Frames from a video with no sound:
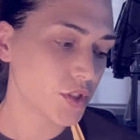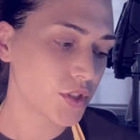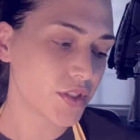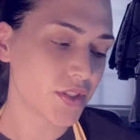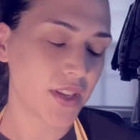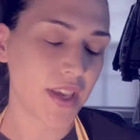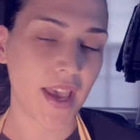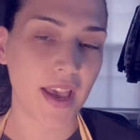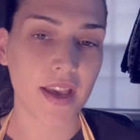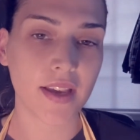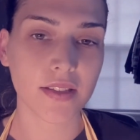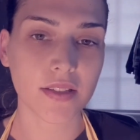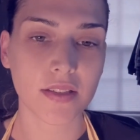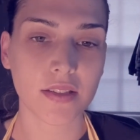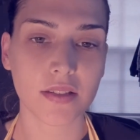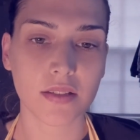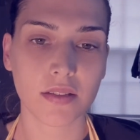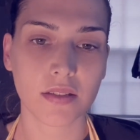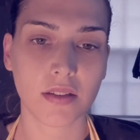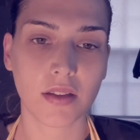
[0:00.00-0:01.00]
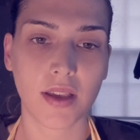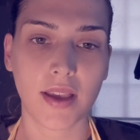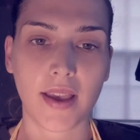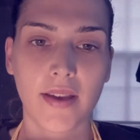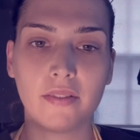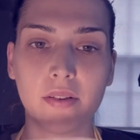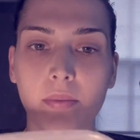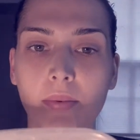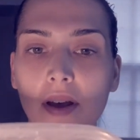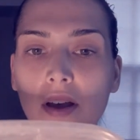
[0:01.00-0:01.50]
guess. I
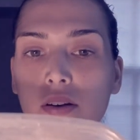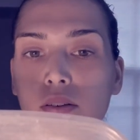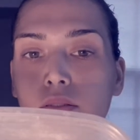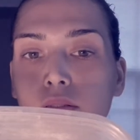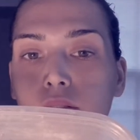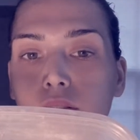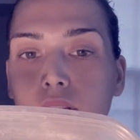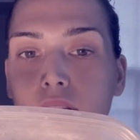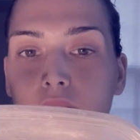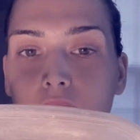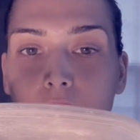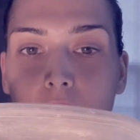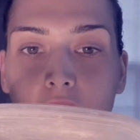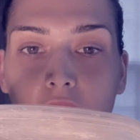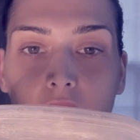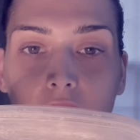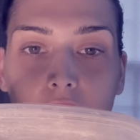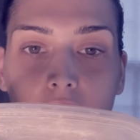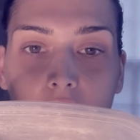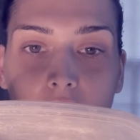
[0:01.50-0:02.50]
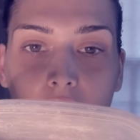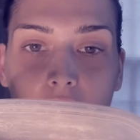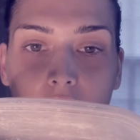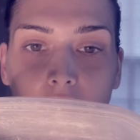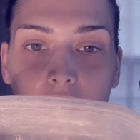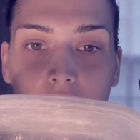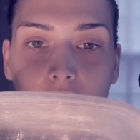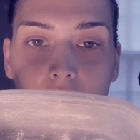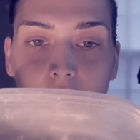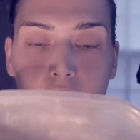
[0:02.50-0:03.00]
have about this many right
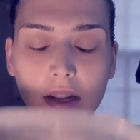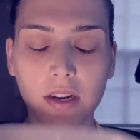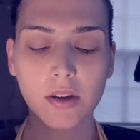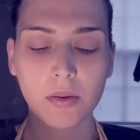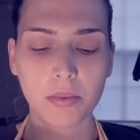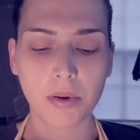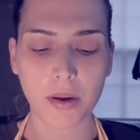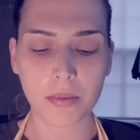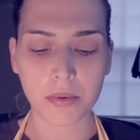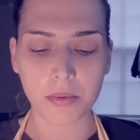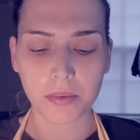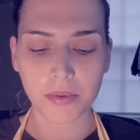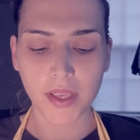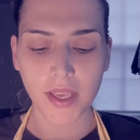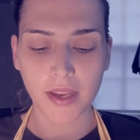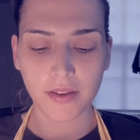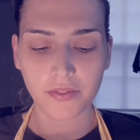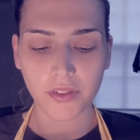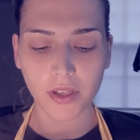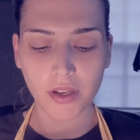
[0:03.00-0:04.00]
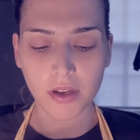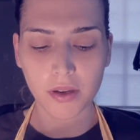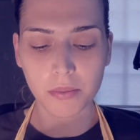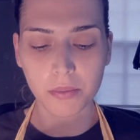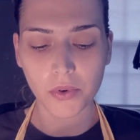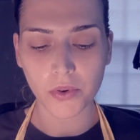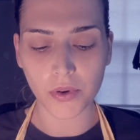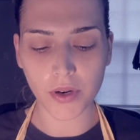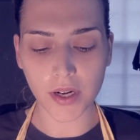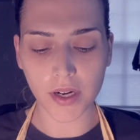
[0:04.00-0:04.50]
now, and I'll probably have to cut
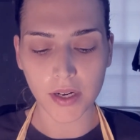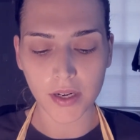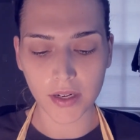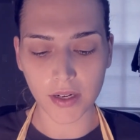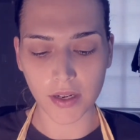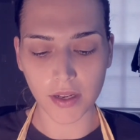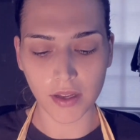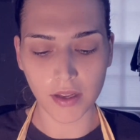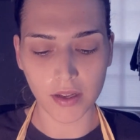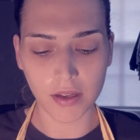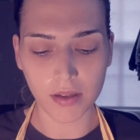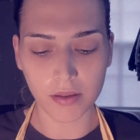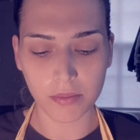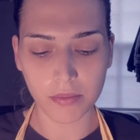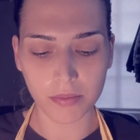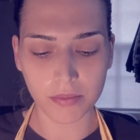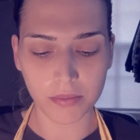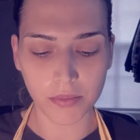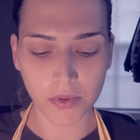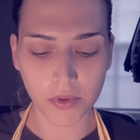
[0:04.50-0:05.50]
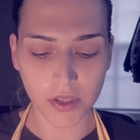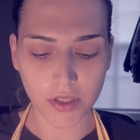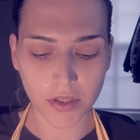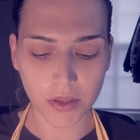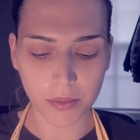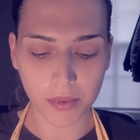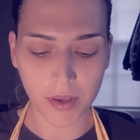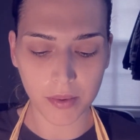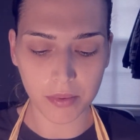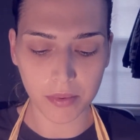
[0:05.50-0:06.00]
more. You
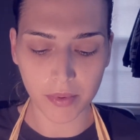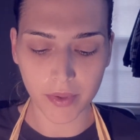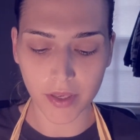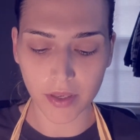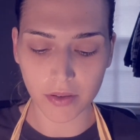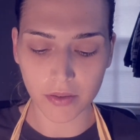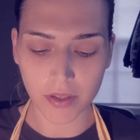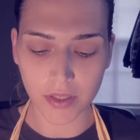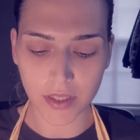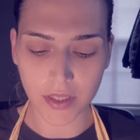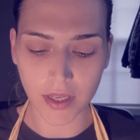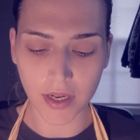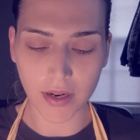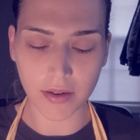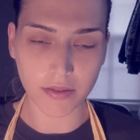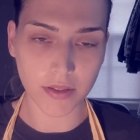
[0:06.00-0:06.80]
also probably noticed that I was